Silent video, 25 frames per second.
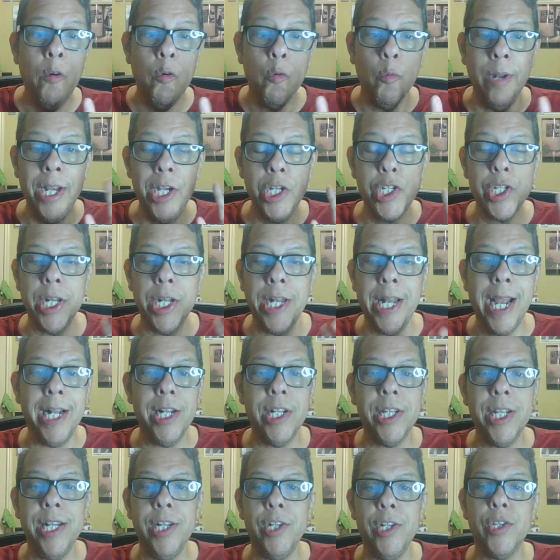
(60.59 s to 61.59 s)
released in
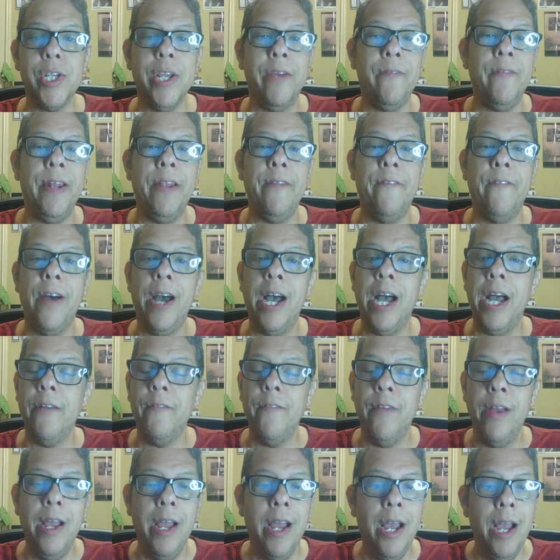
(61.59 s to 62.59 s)

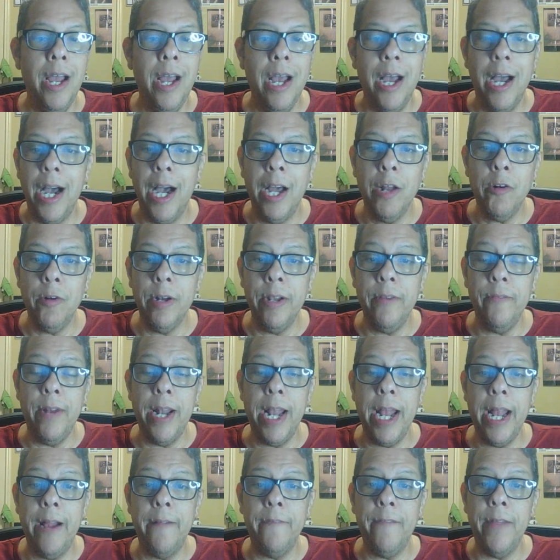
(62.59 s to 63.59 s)
1975. I don't even
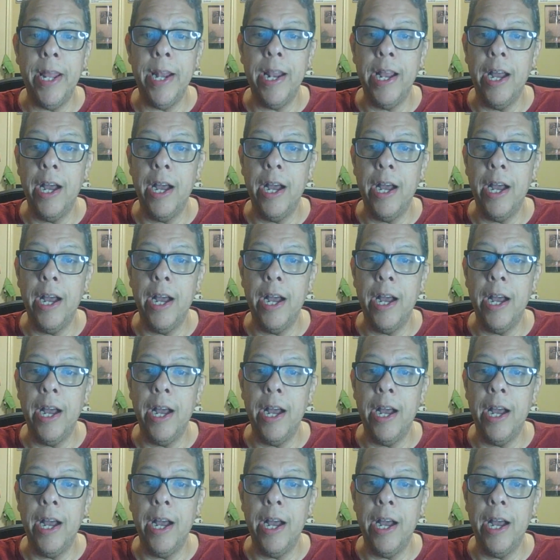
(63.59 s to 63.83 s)
have that